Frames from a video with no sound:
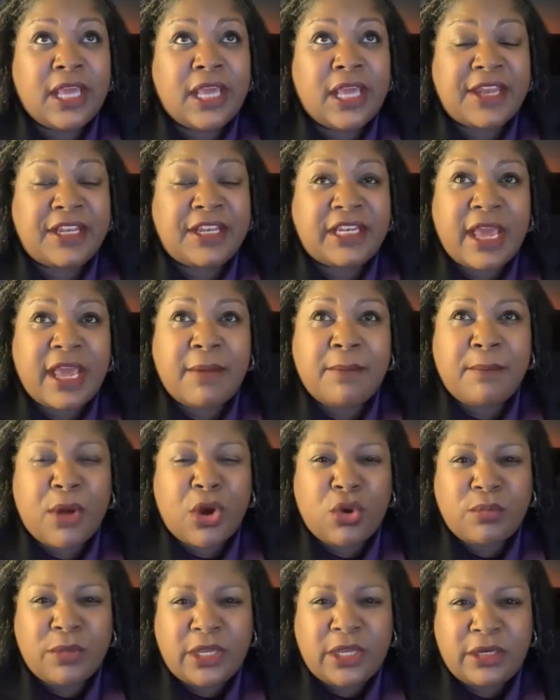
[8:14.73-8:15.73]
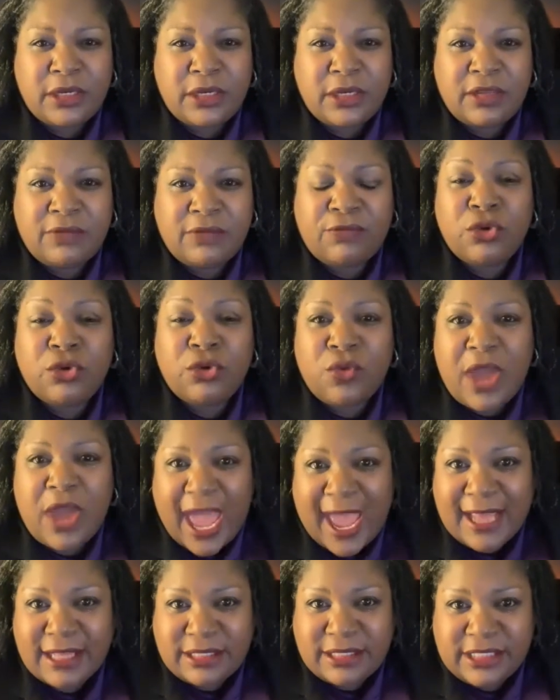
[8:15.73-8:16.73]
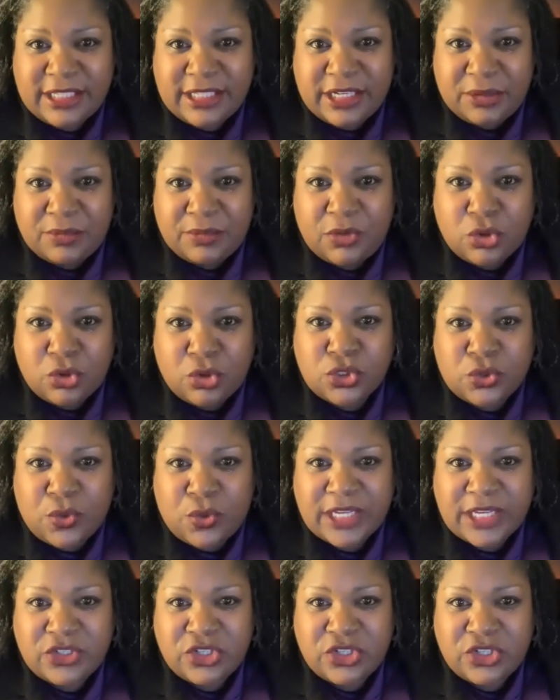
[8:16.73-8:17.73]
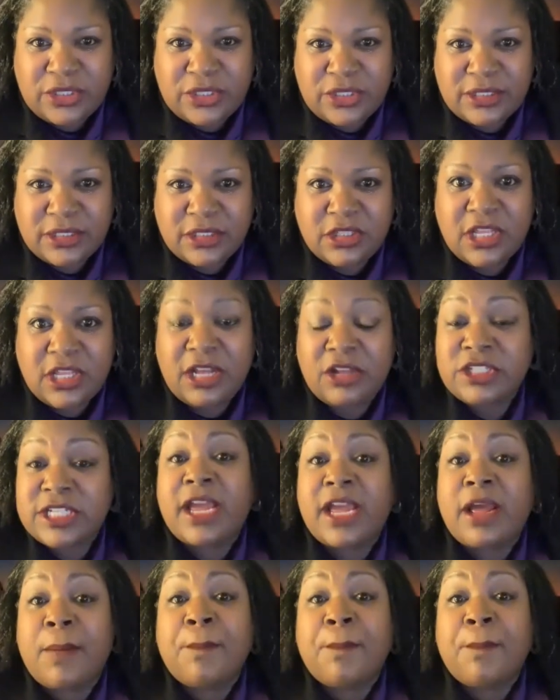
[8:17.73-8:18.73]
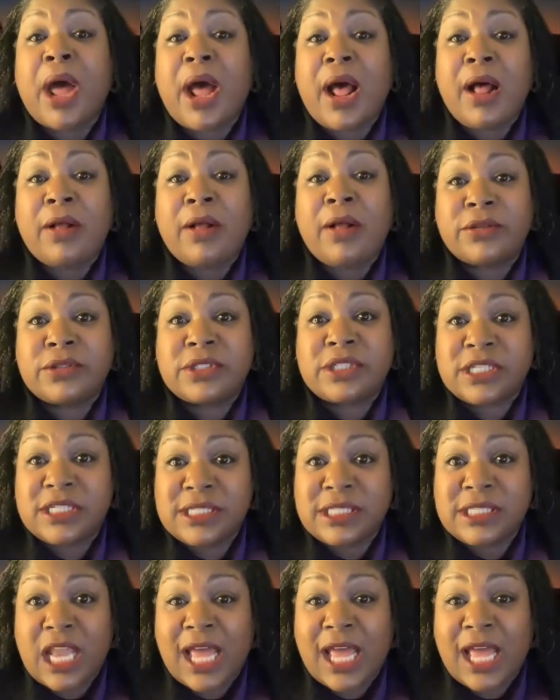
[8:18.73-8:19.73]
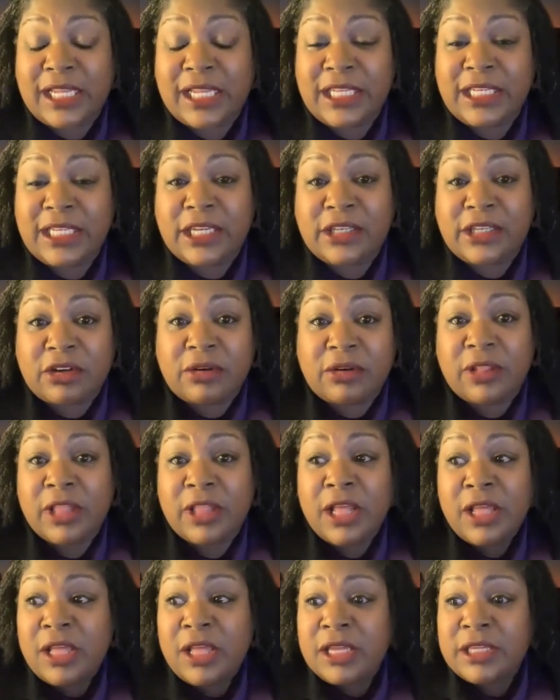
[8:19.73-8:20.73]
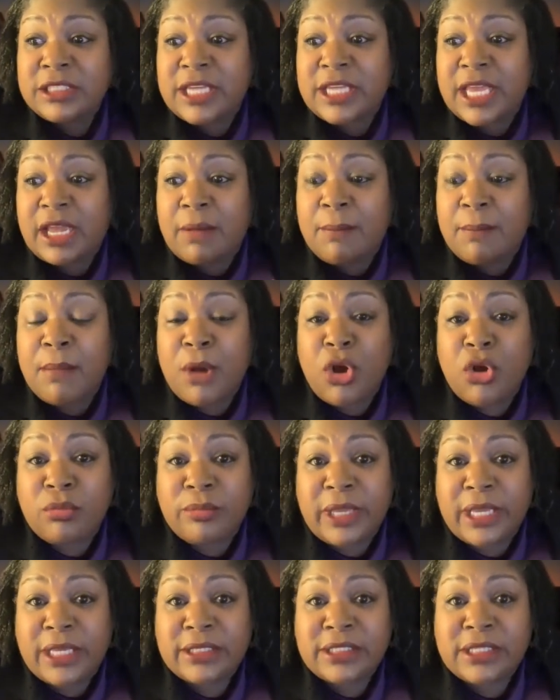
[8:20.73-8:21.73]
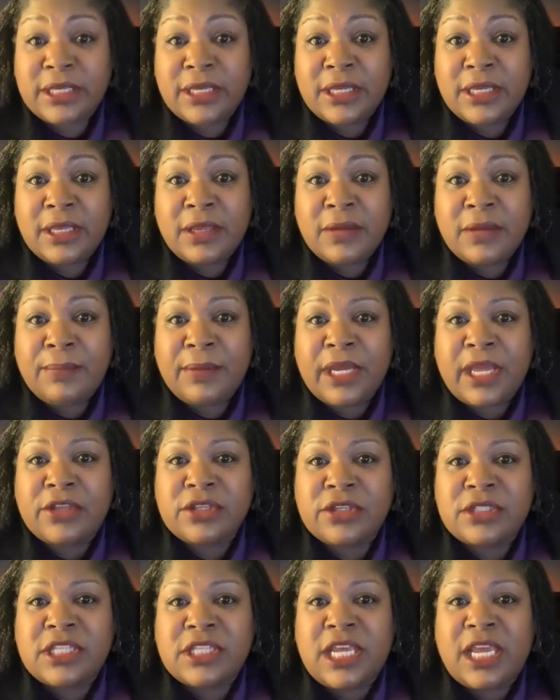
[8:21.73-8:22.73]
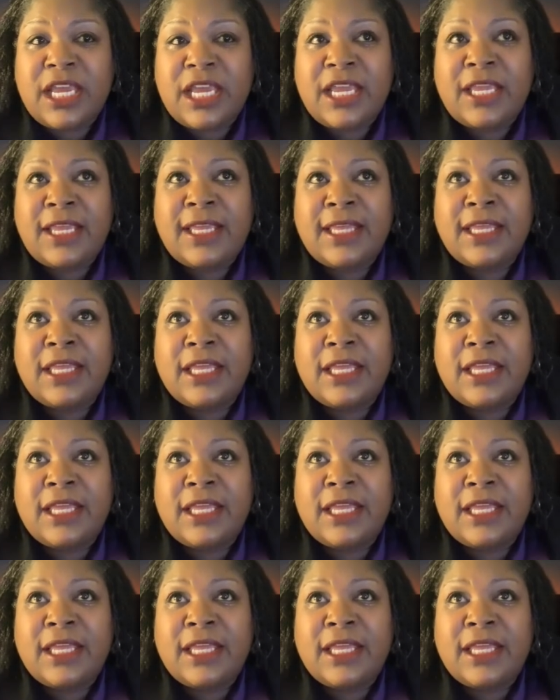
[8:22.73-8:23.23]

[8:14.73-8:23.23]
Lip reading: At that moment, if you ask them those questions, they'll take a pause. It's likely that they'll take a moment because they